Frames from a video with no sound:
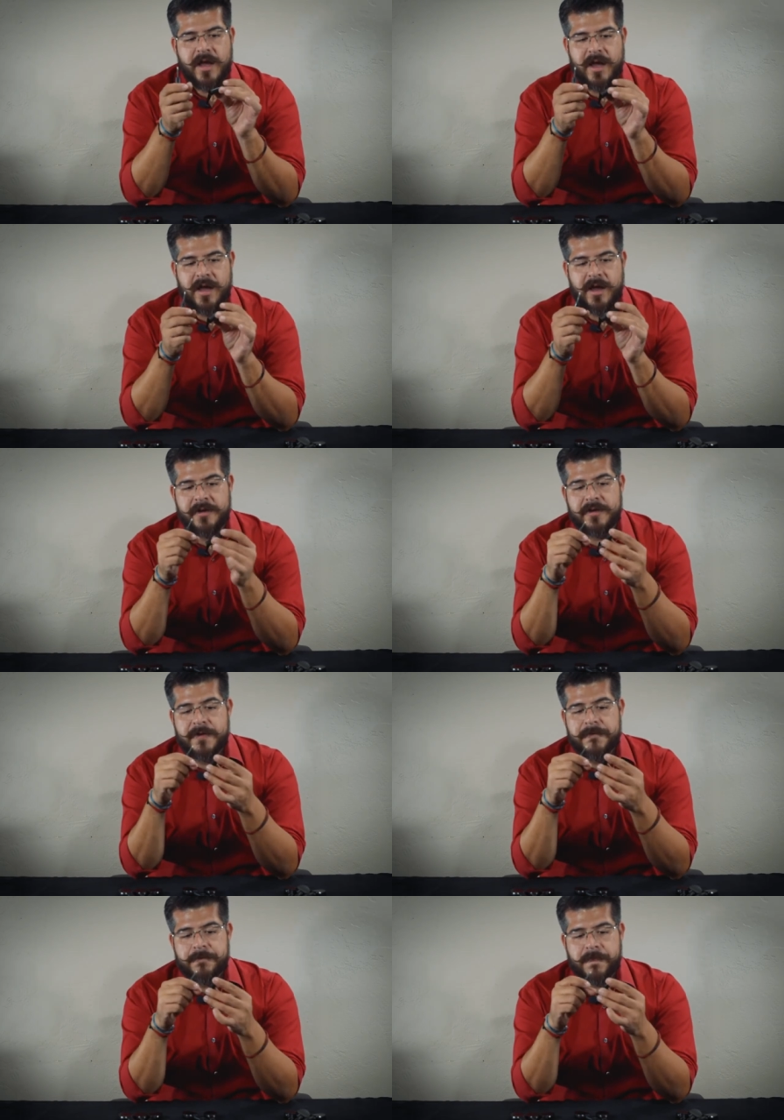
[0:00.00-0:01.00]
And
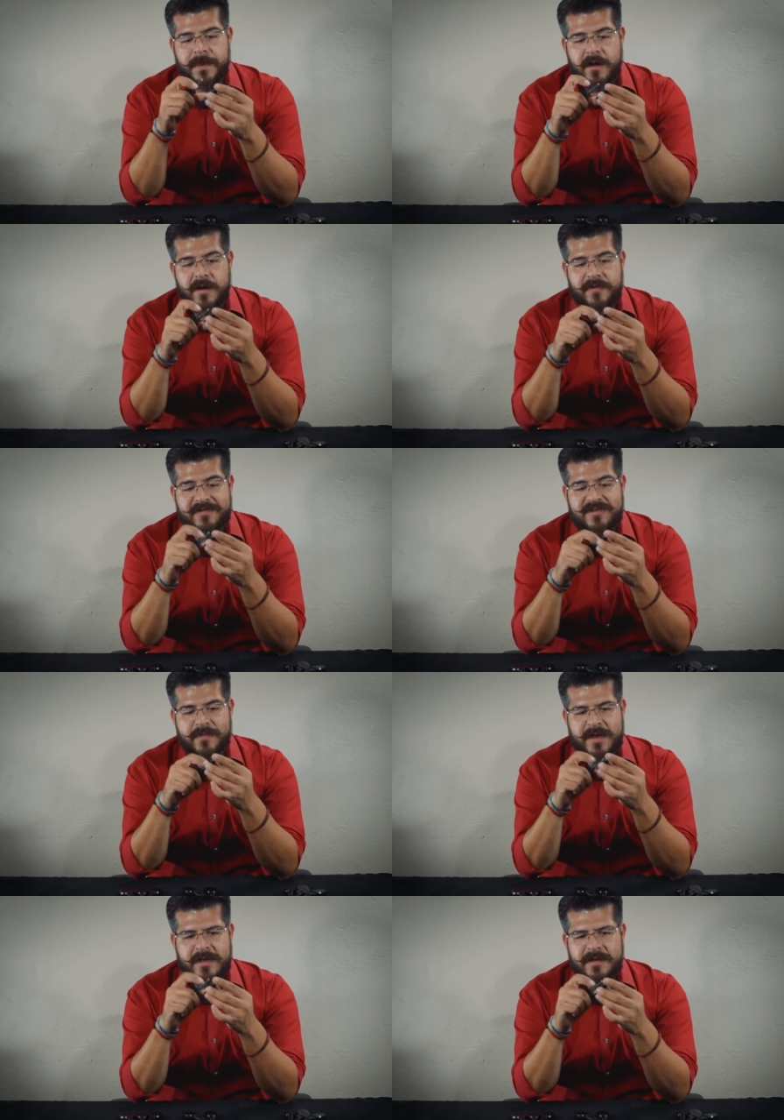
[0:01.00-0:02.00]
this is
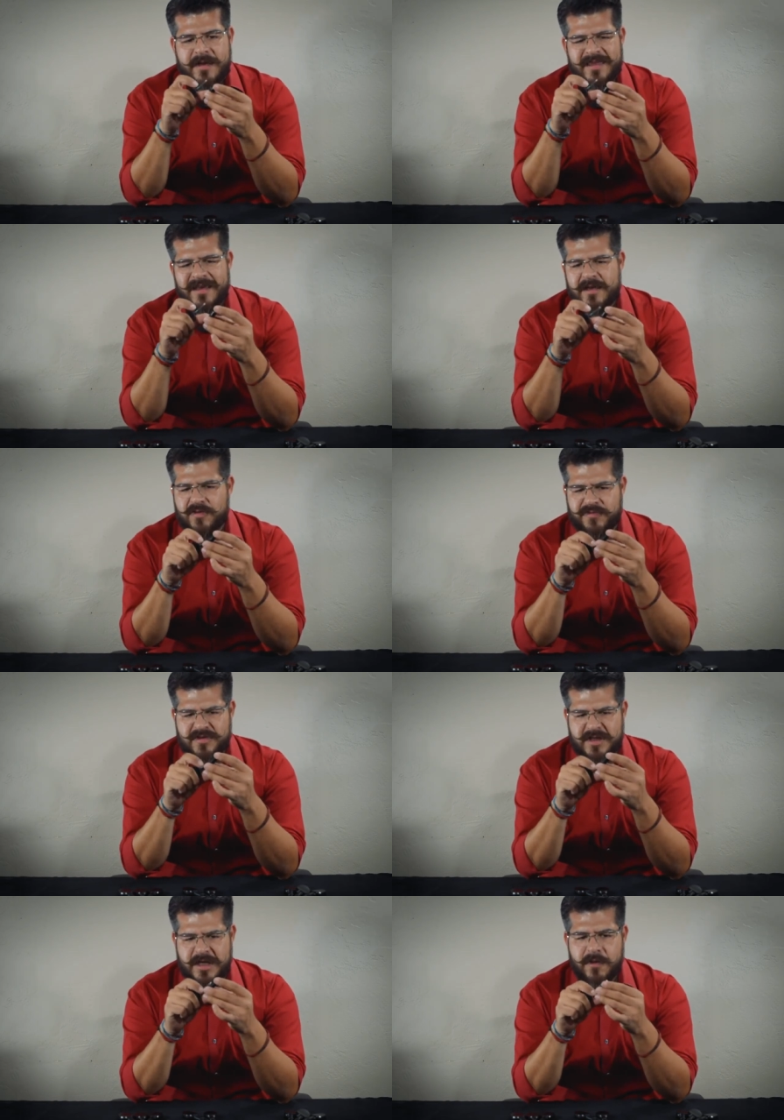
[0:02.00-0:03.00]
made, I think it's of
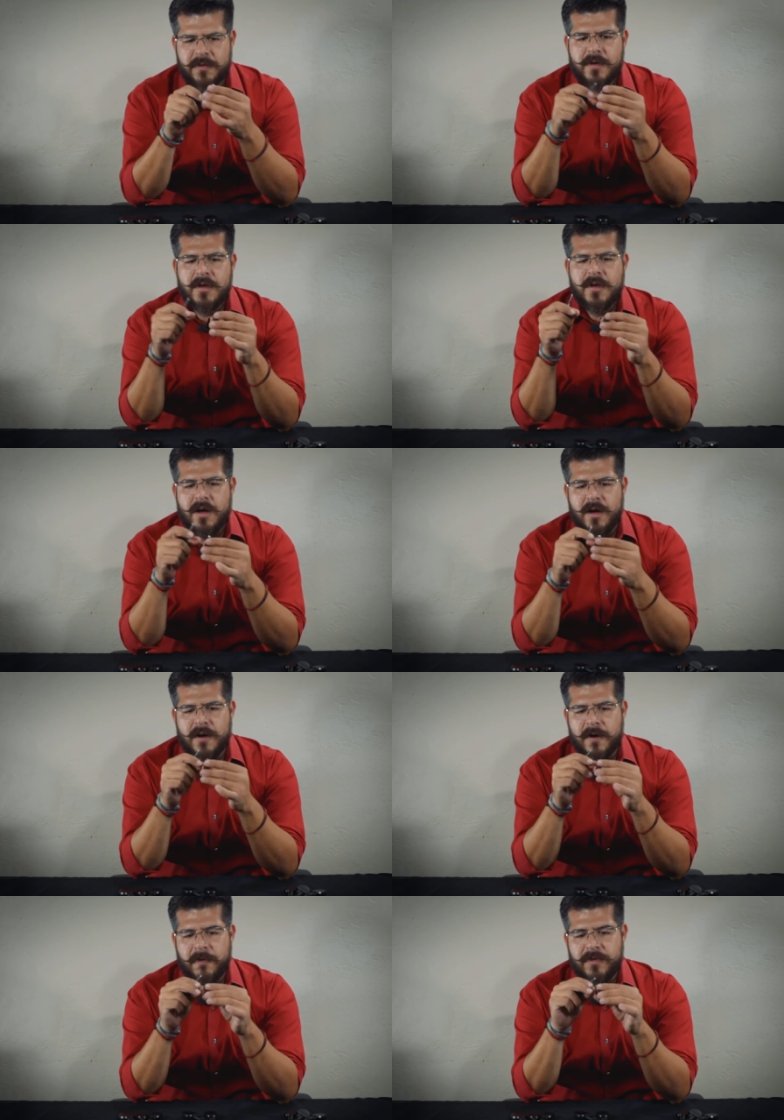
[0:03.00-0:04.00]
steel.
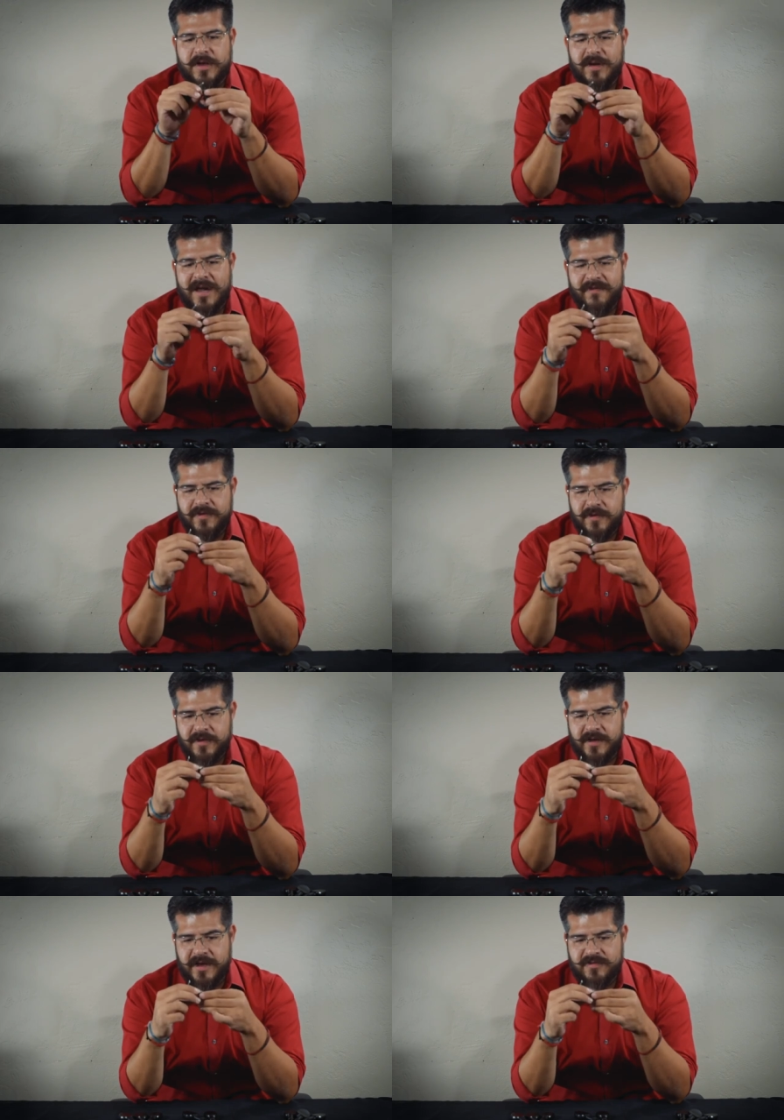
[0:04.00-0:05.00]
Then you have
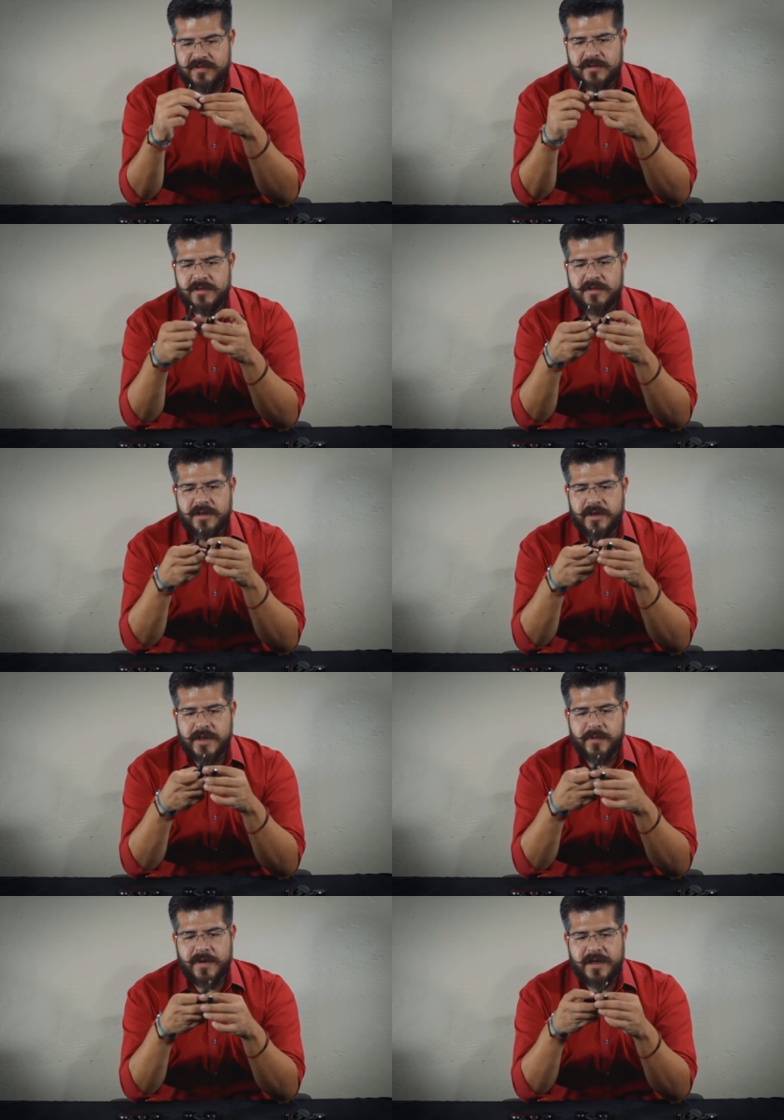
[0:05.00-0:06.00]
your insert
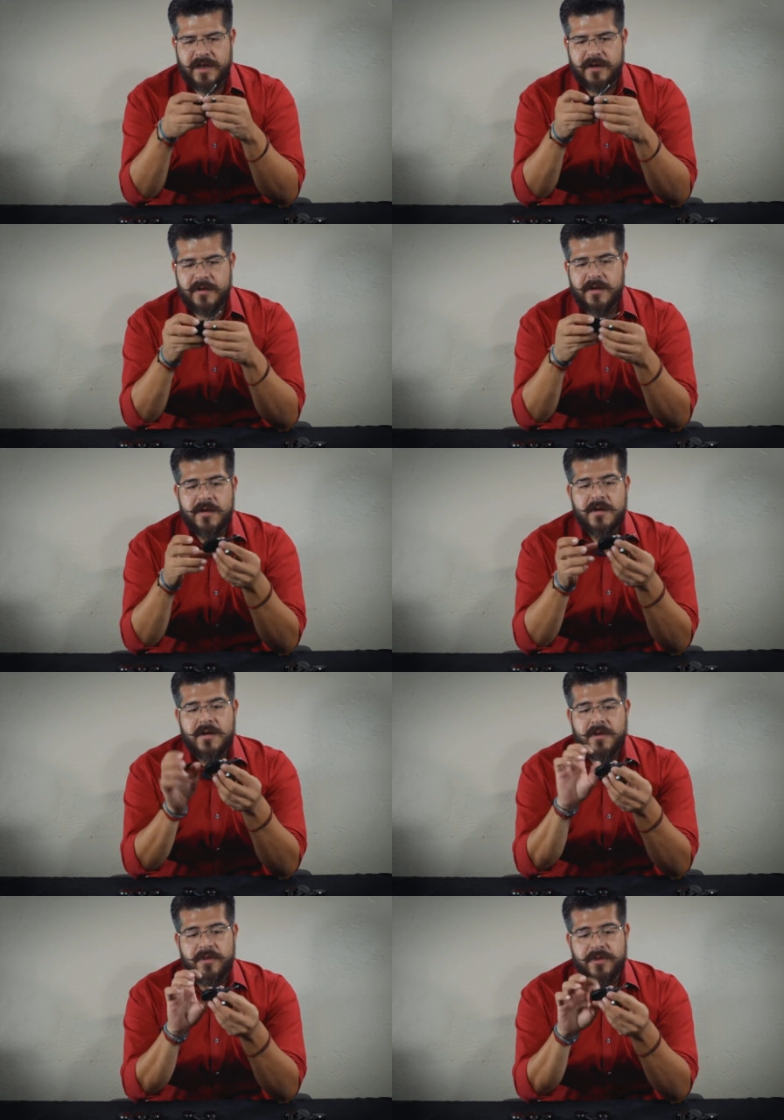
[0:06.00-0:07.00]
area right here,
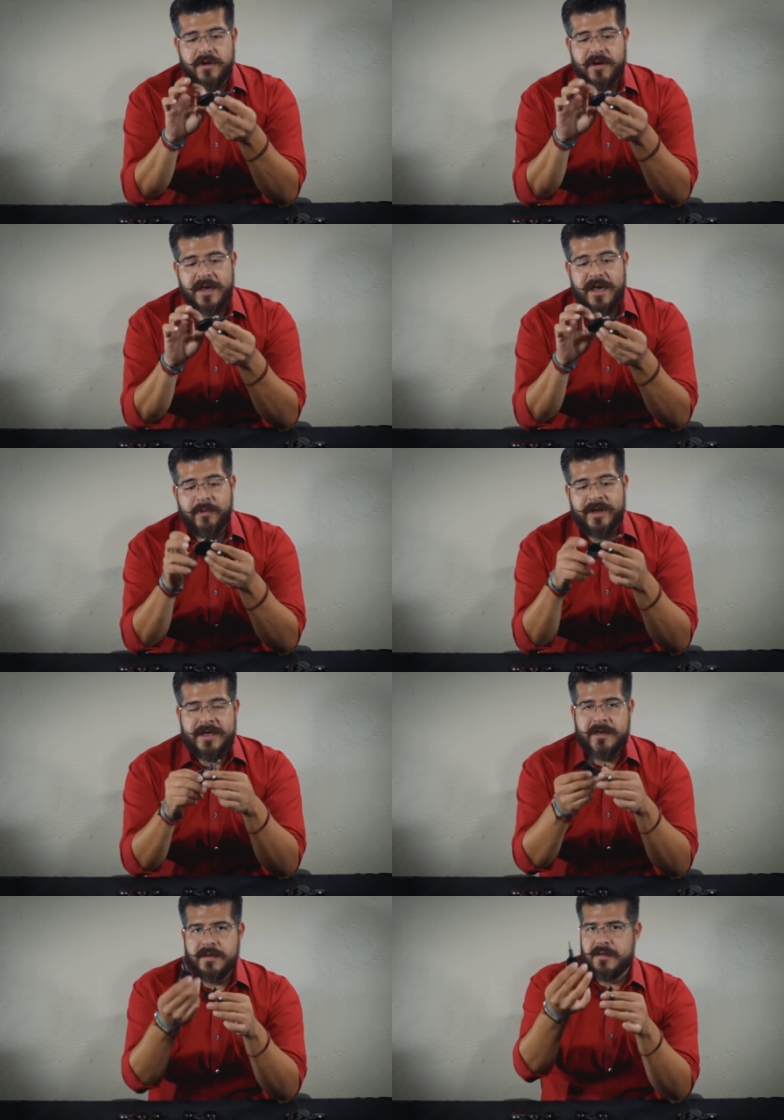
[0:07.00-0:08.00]
the
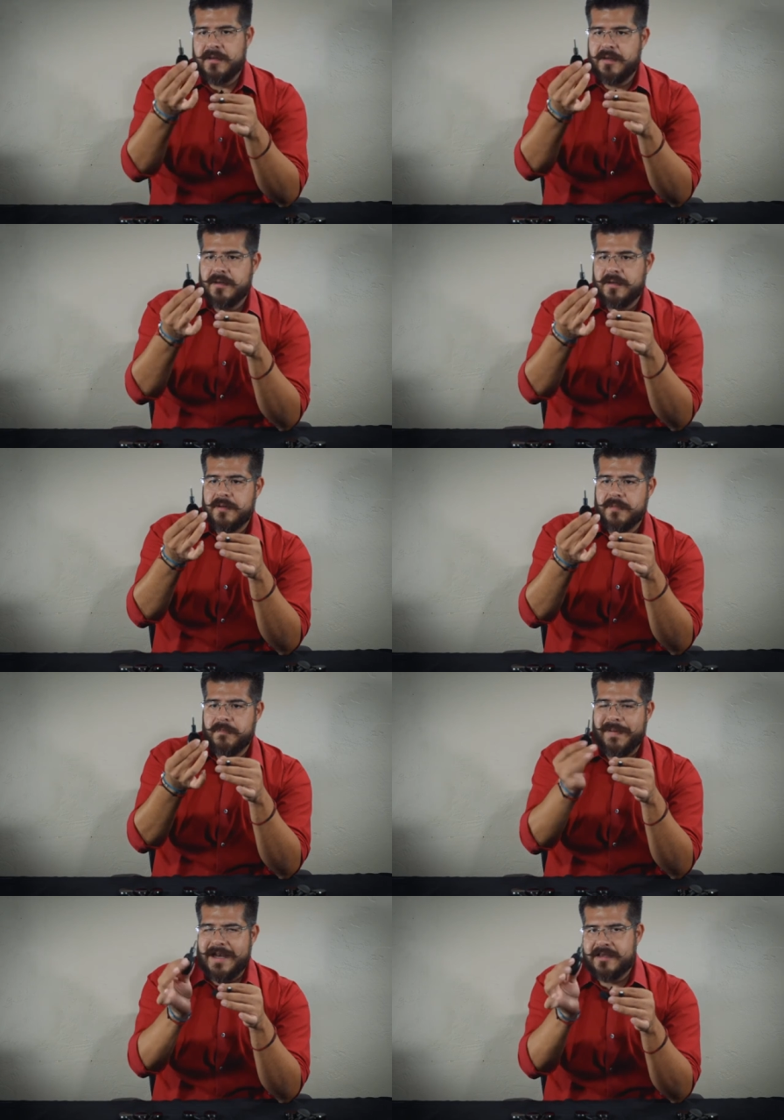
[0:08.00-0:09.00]
ebony
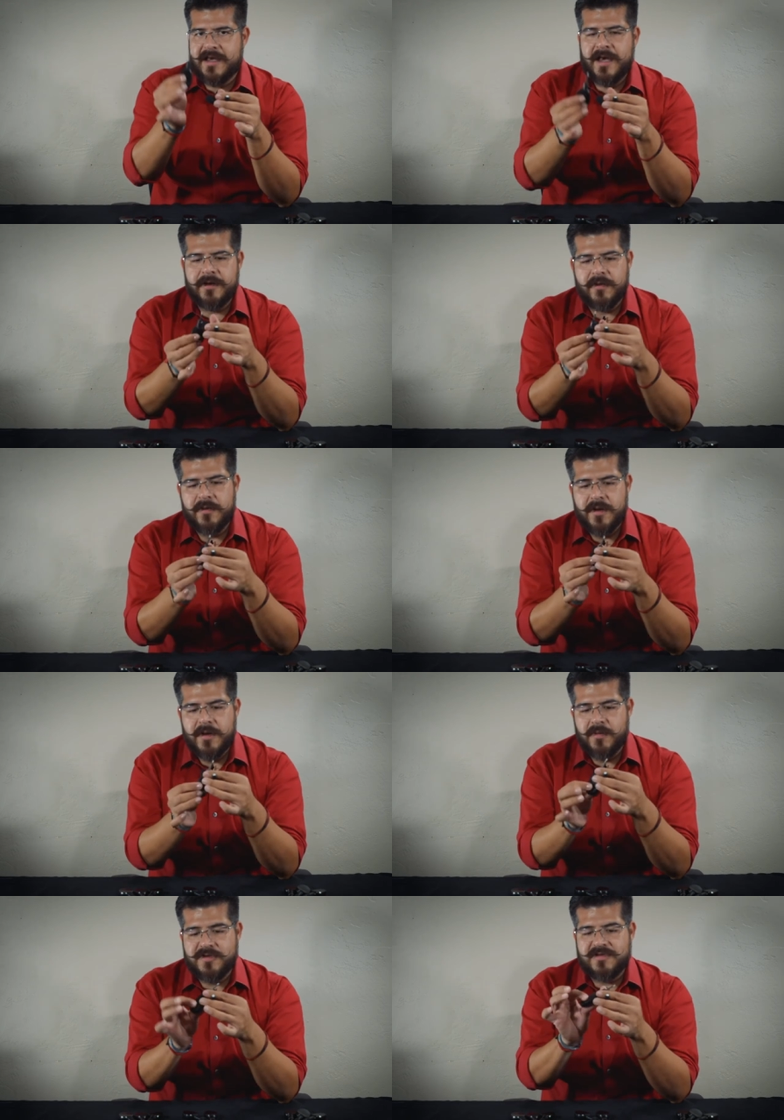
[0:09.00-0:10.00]
paleta handle,
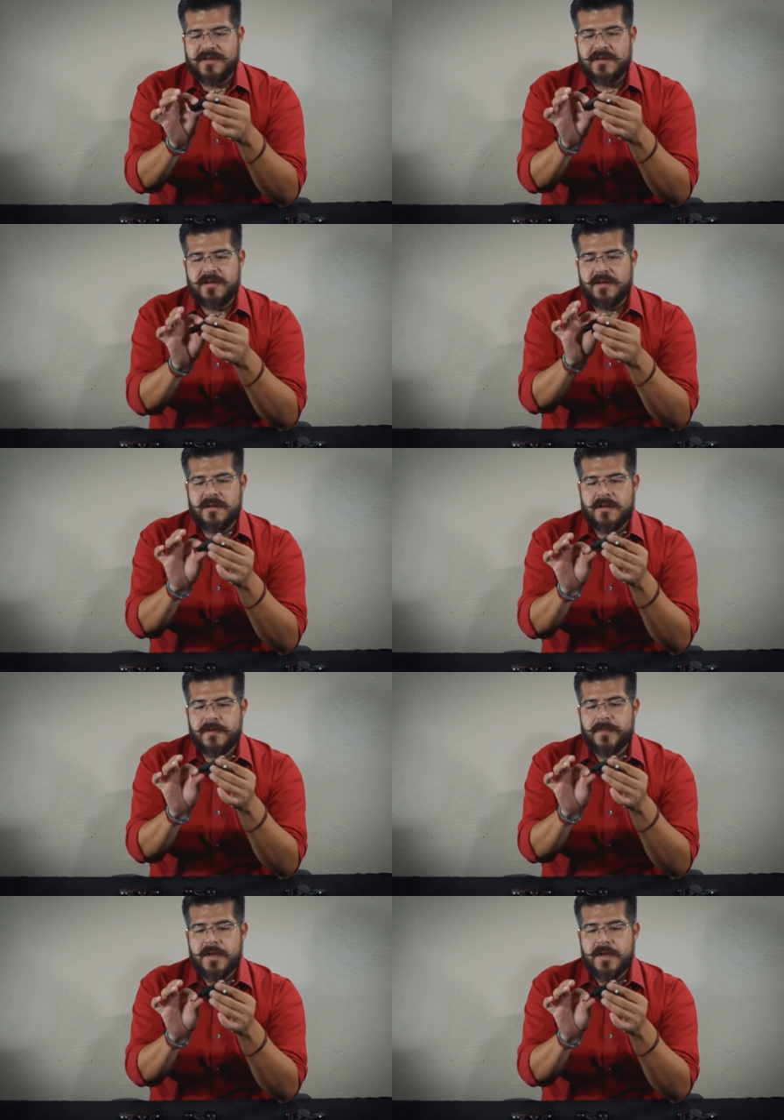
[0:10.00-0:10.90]
which is the